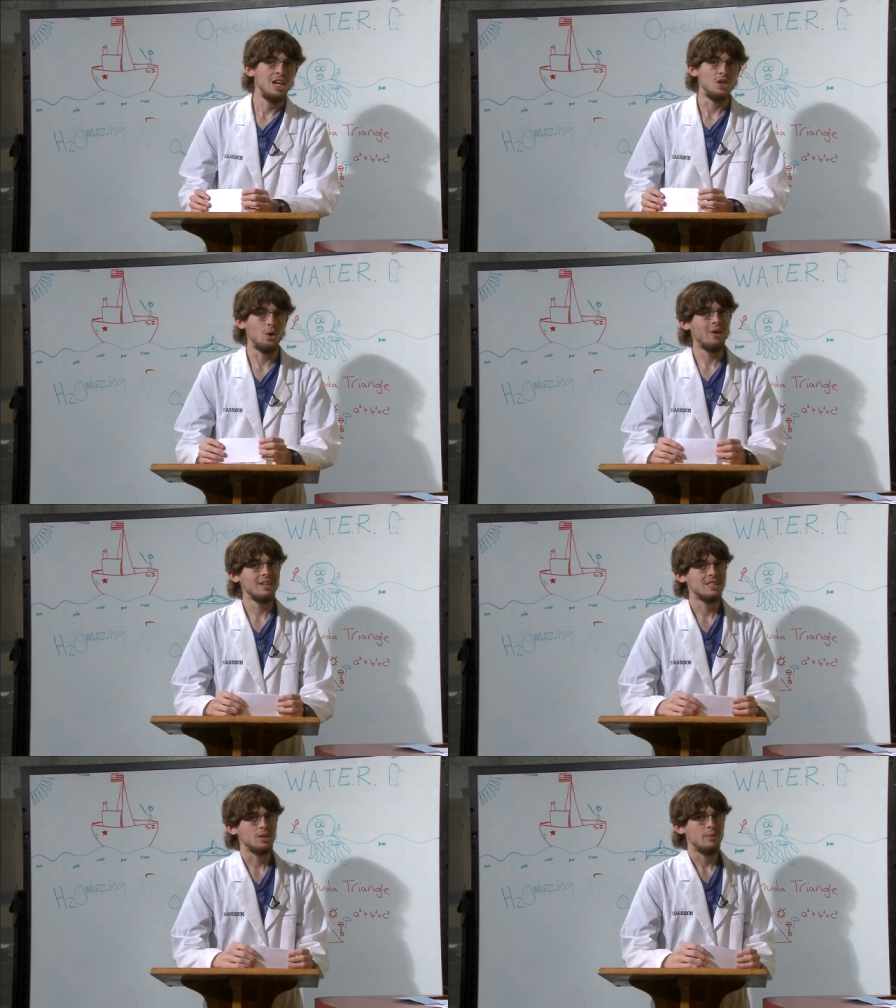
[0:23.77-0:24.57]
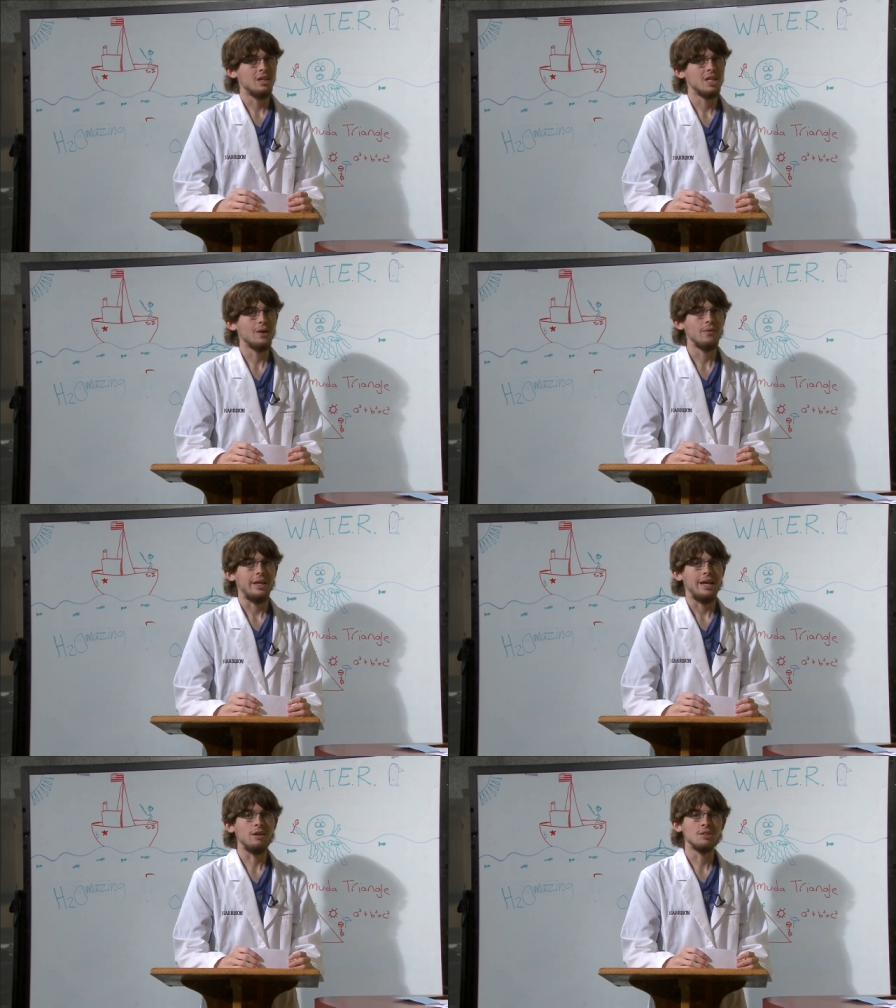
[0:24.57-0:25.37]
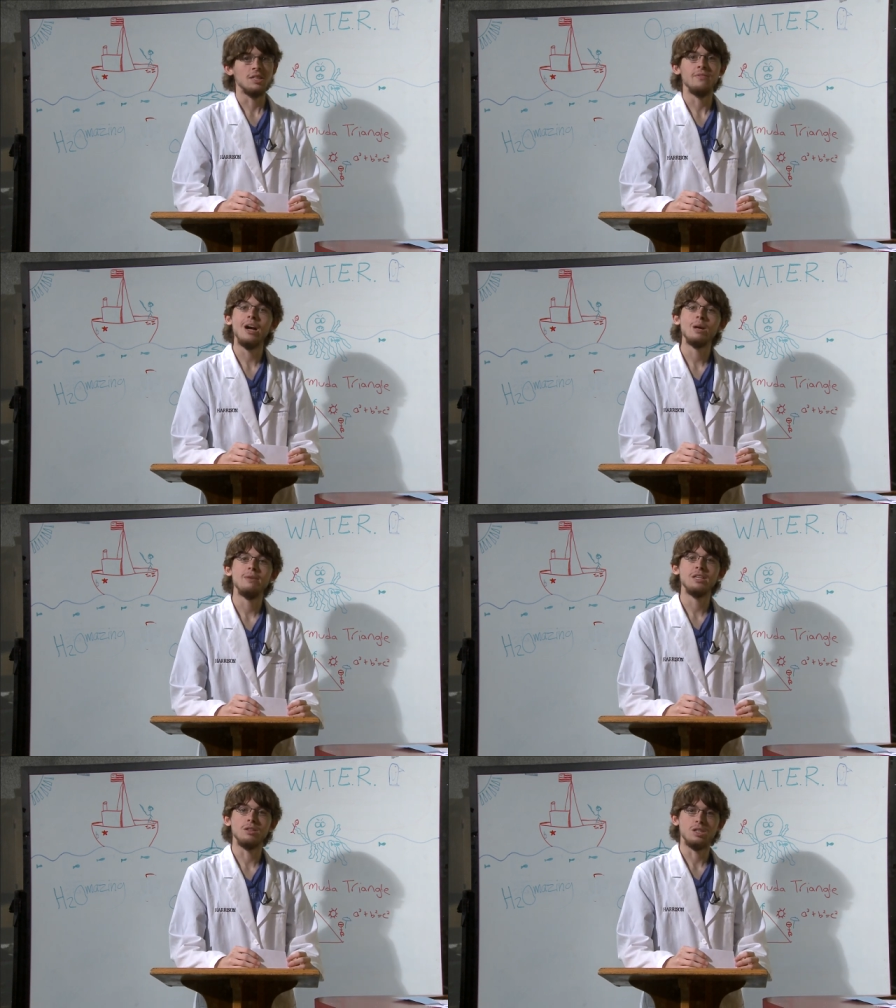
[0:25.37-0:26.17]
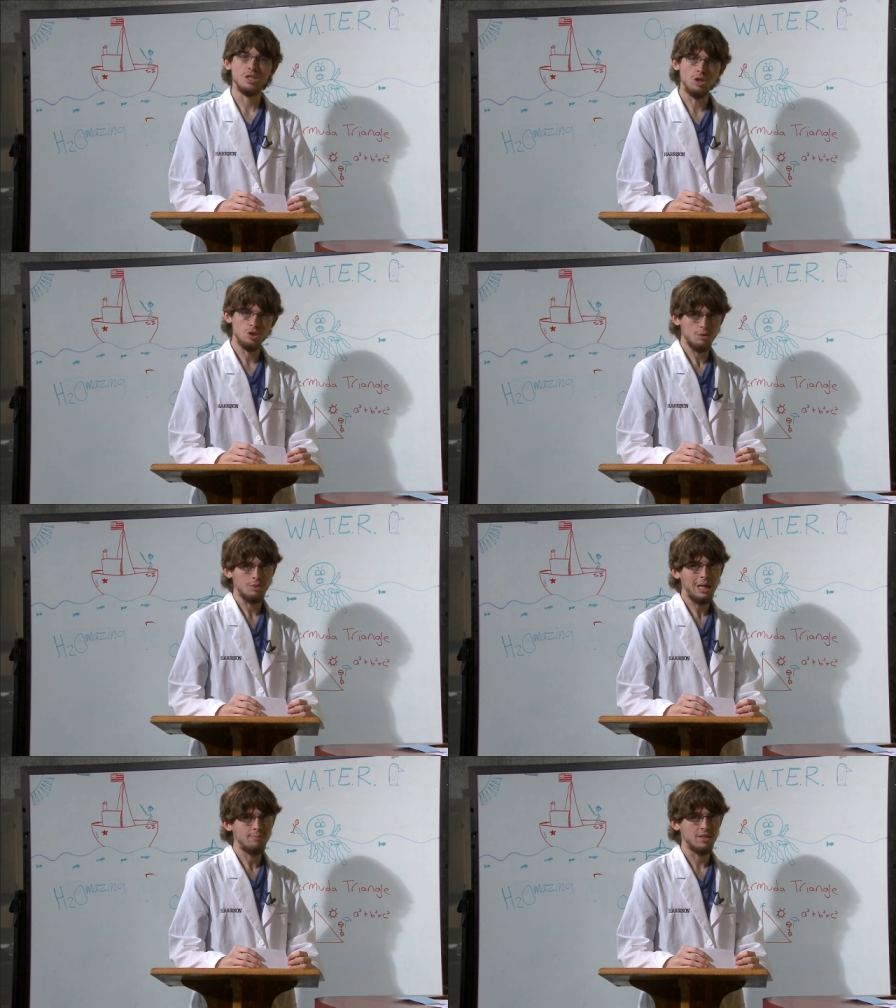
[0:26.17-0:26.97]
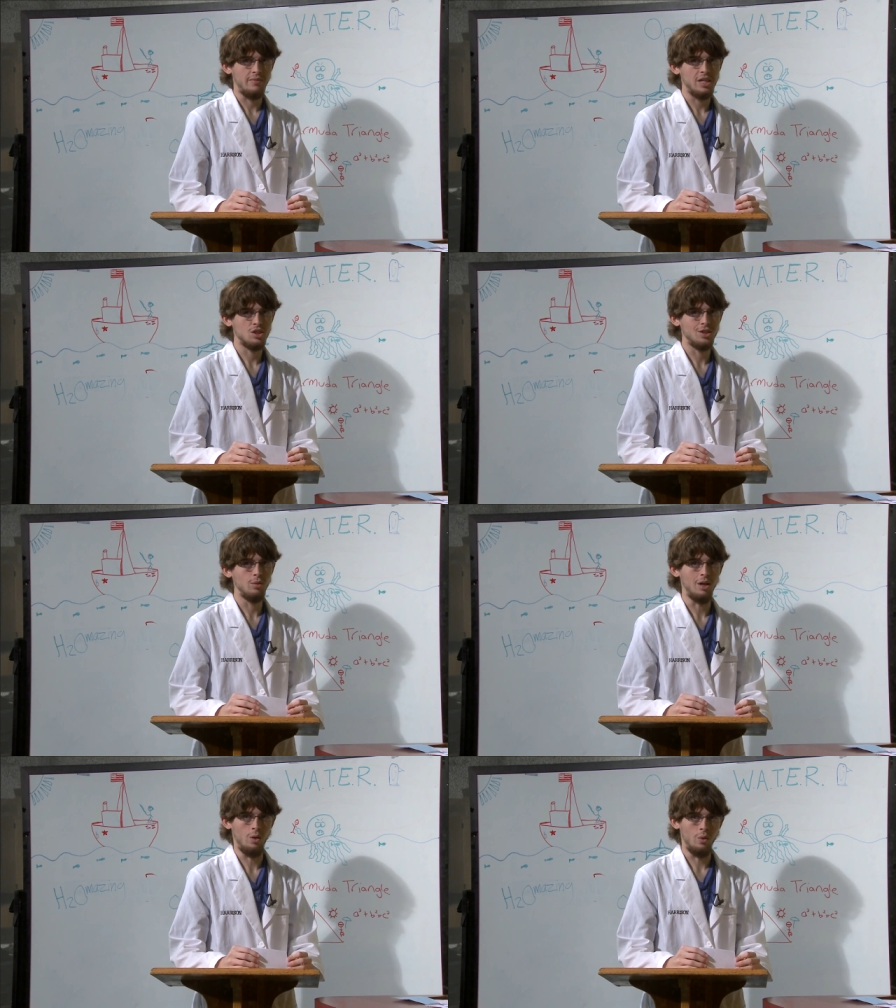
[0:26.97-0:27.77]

Join us as we uncover the health, environmental, and social problems of H2O.